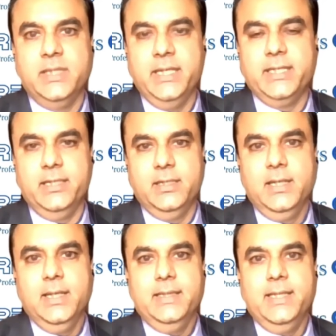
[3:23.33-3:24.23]
rated,
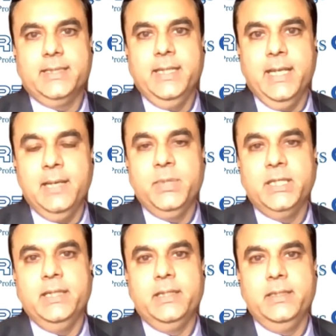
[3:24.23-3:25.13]
that can help
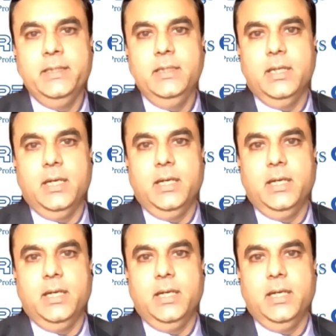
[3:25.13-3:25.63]
that entity